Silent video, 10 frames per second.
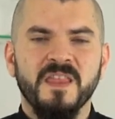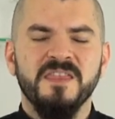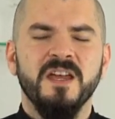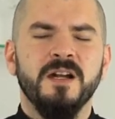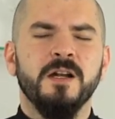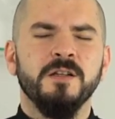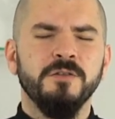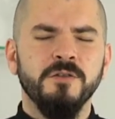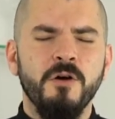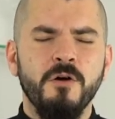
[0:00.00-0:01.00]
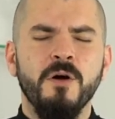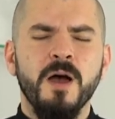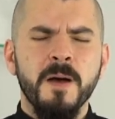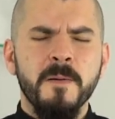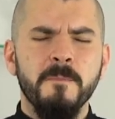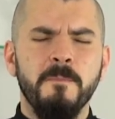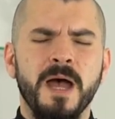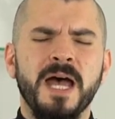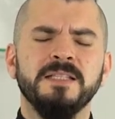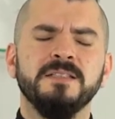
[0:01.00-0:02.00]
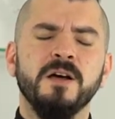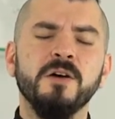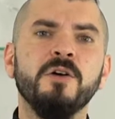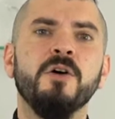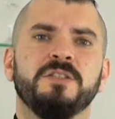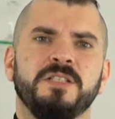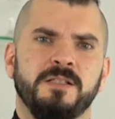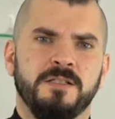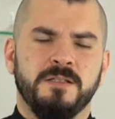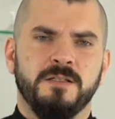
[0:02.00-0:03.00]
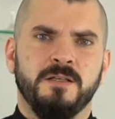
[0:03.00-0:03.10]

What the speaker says: There are no bad cocktails.